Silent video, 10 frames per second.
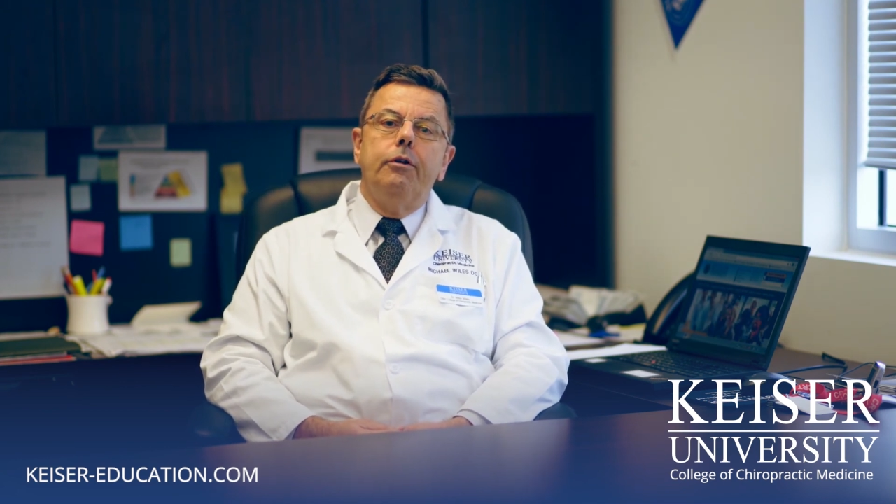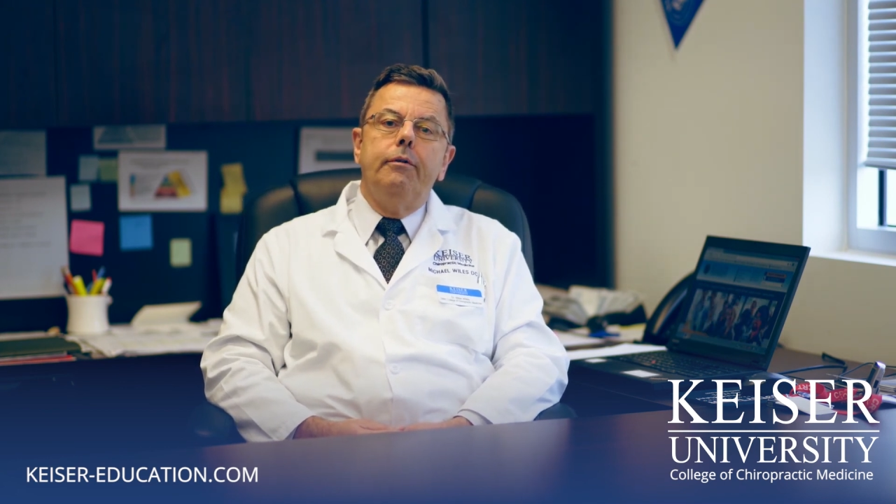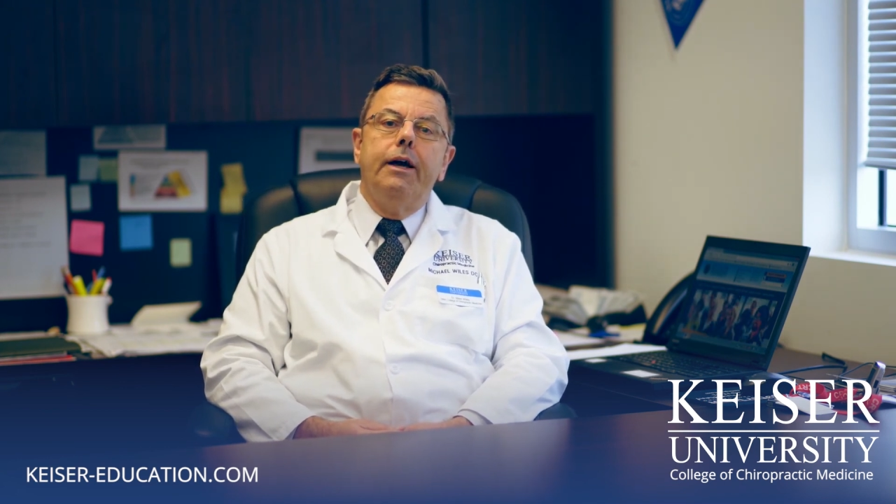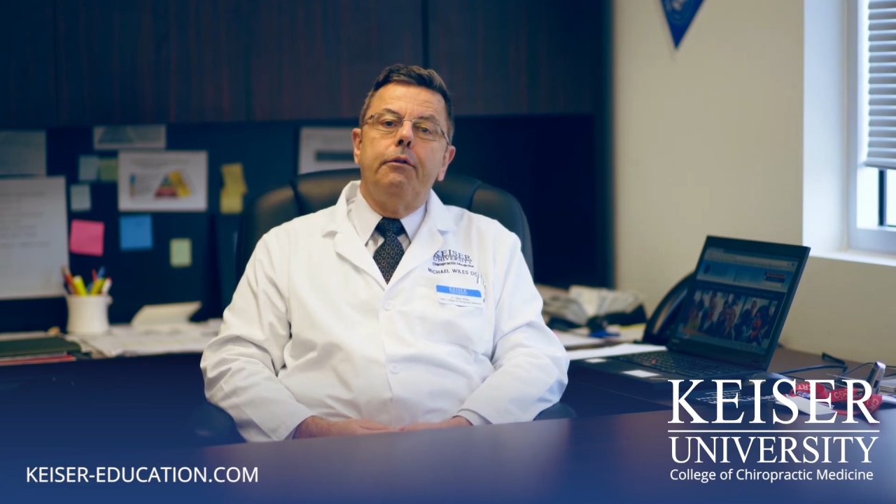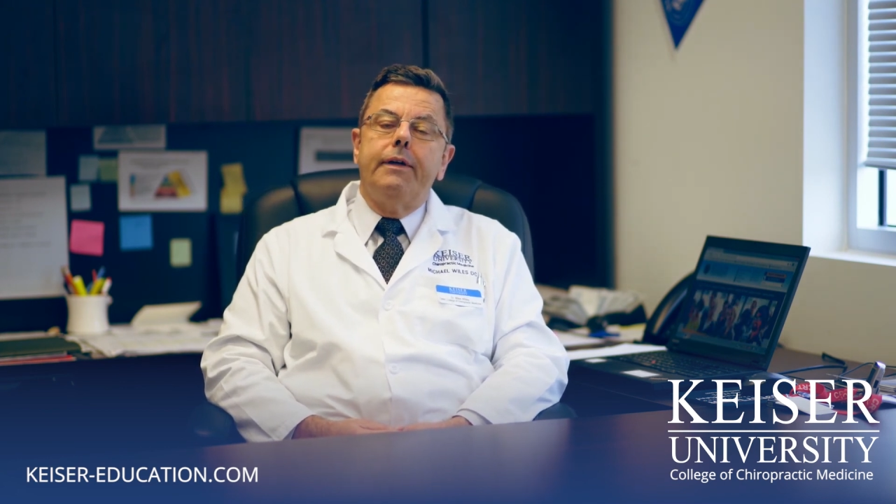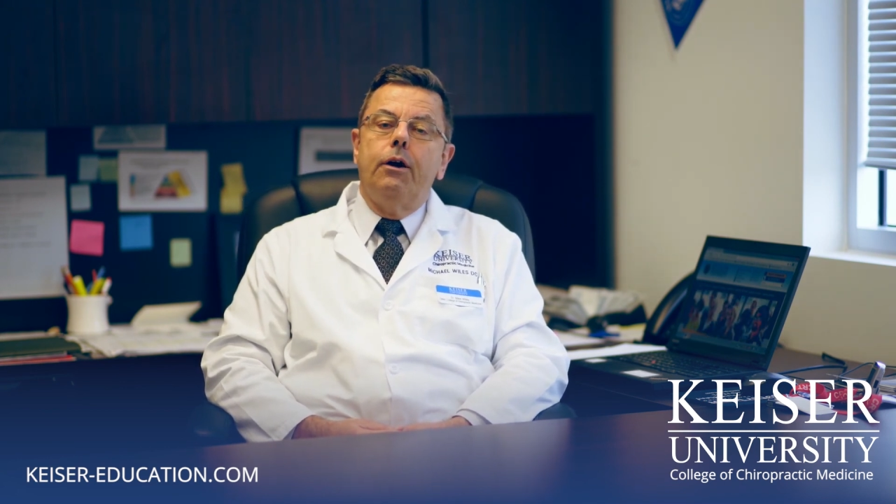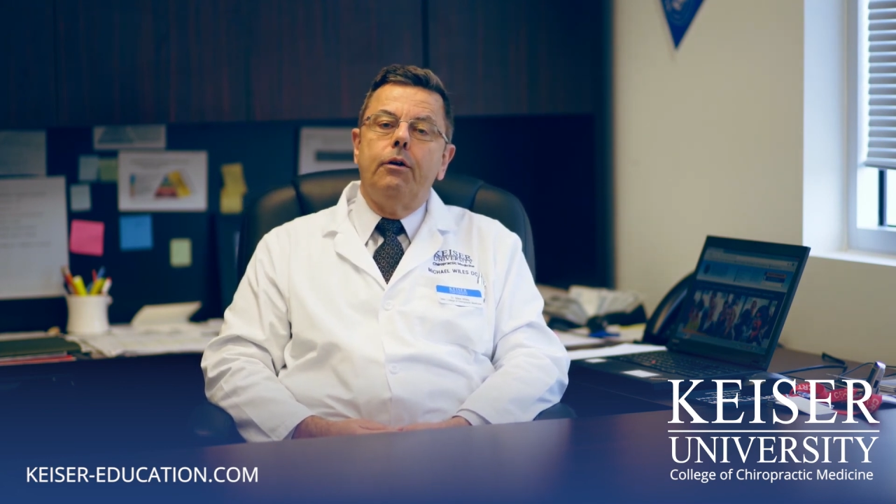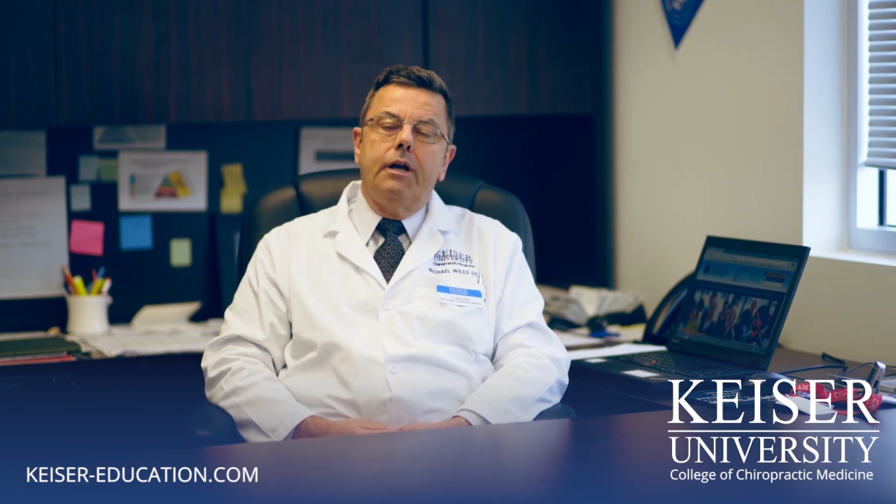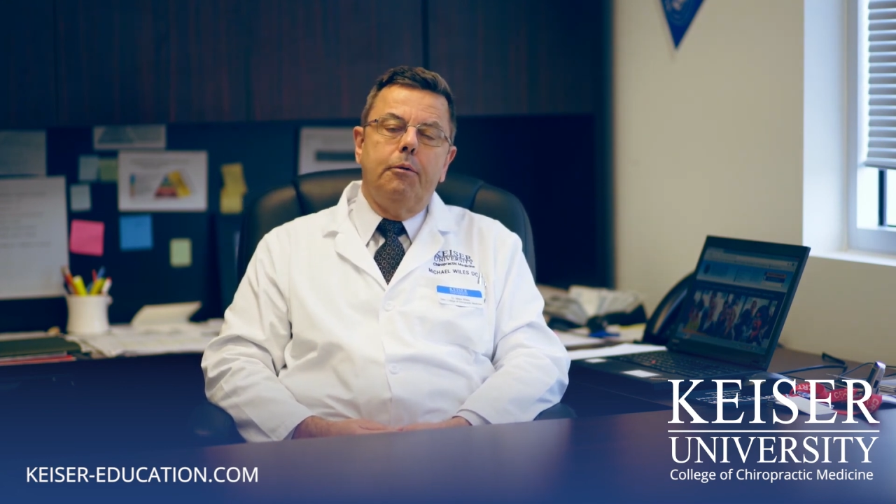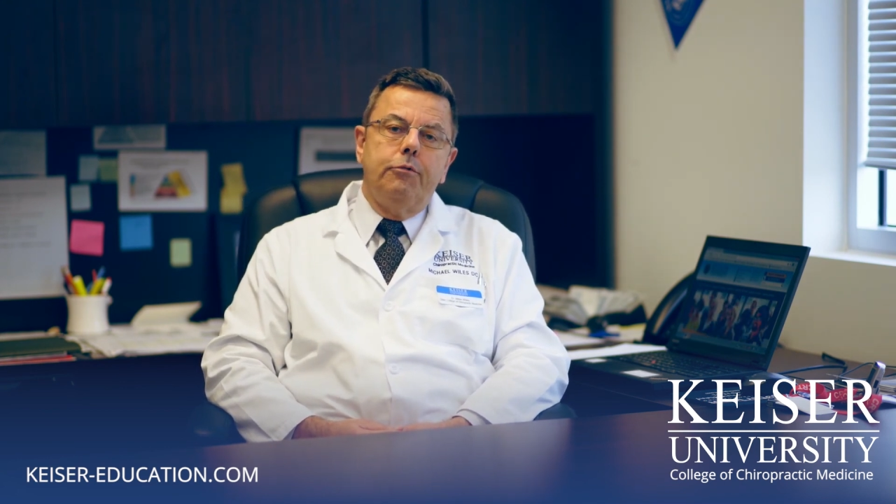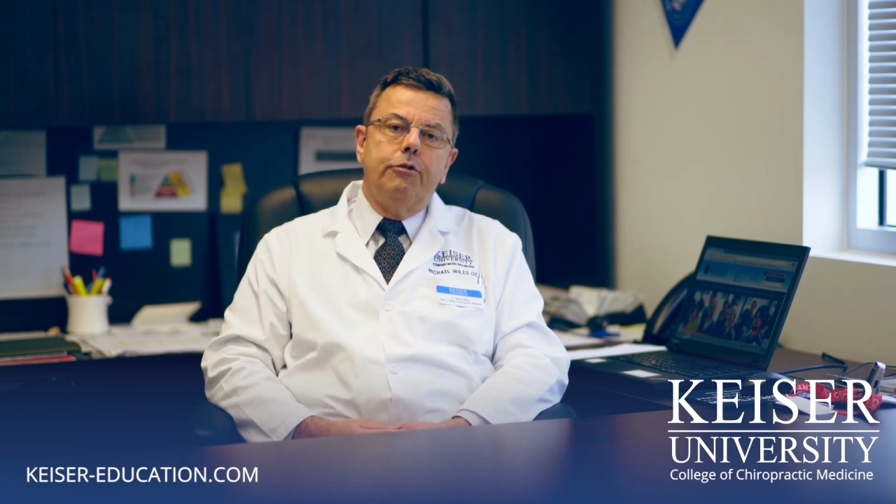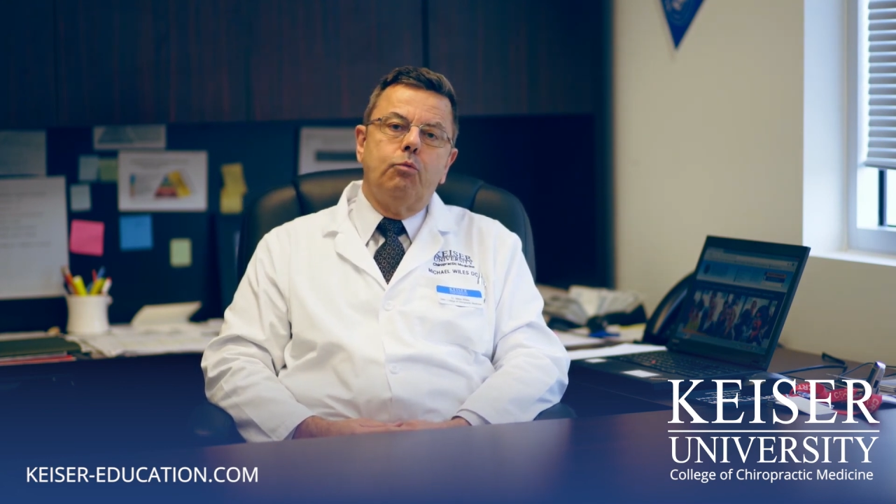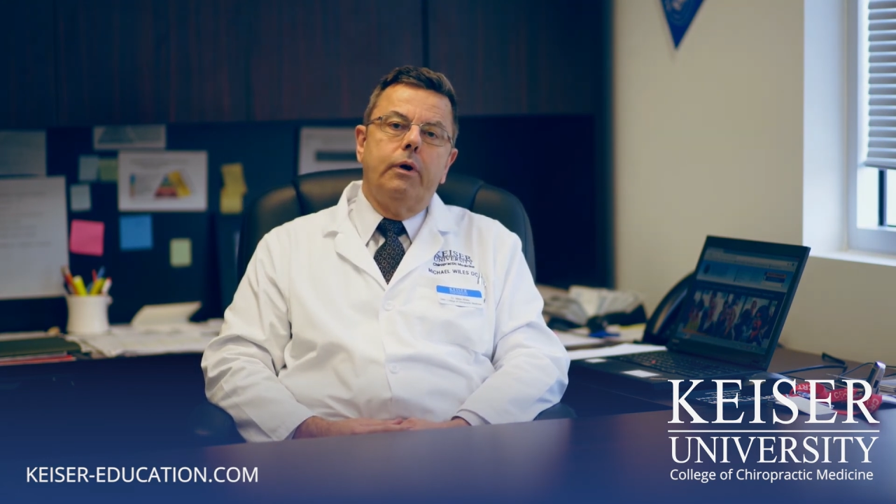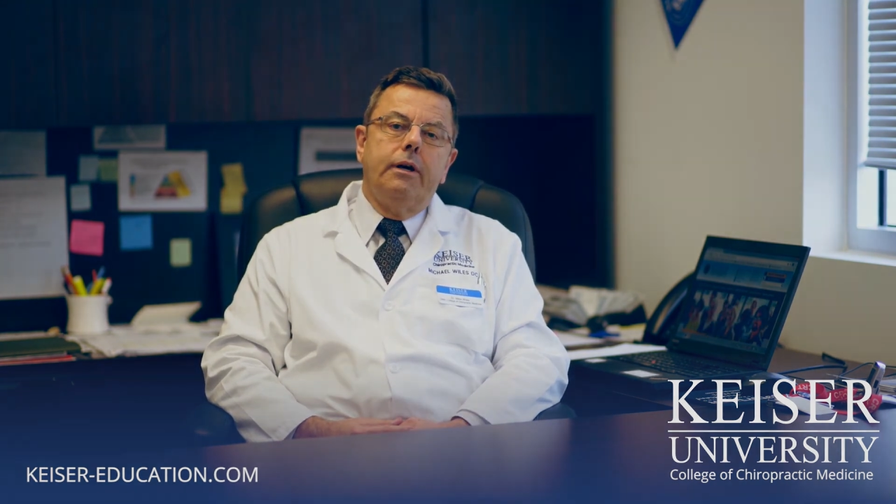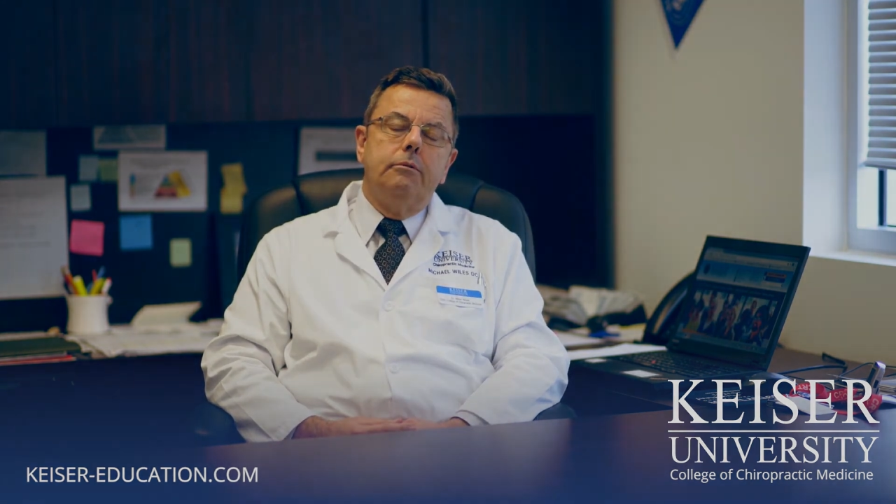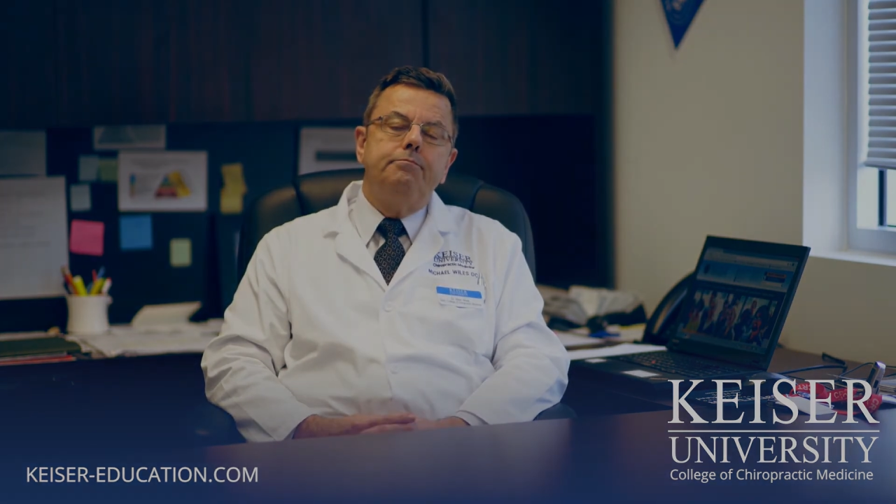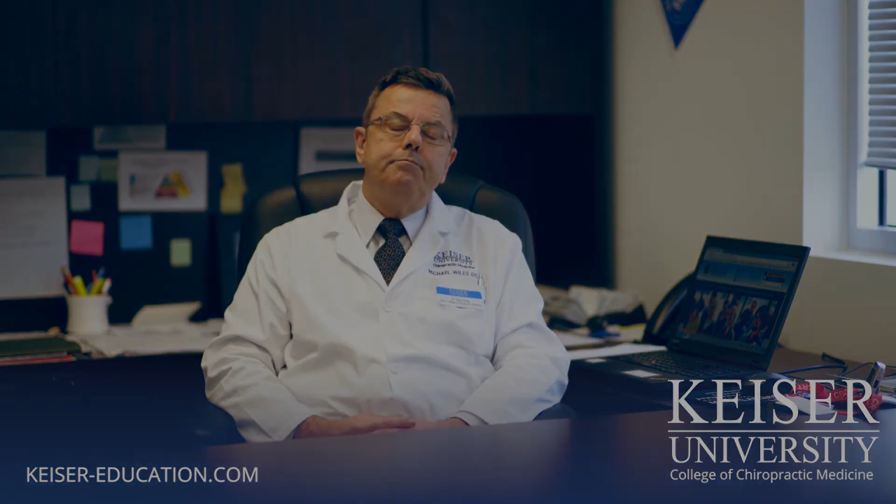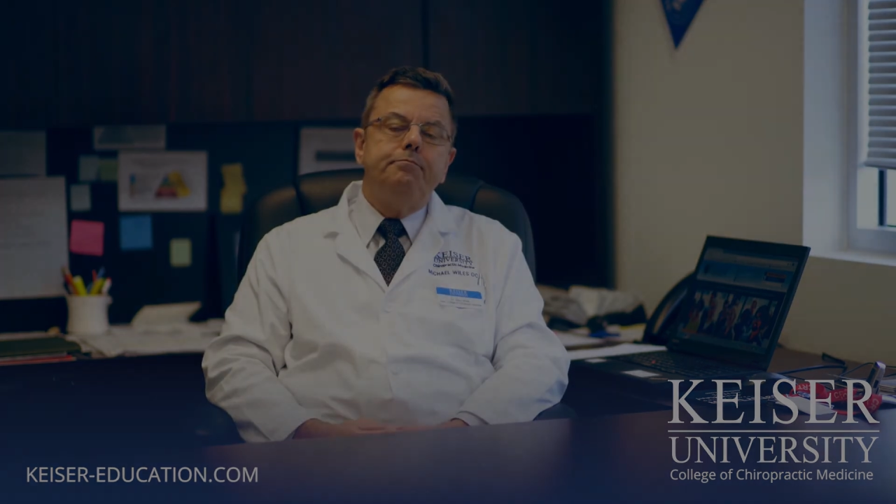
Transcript: good health outcomes as well.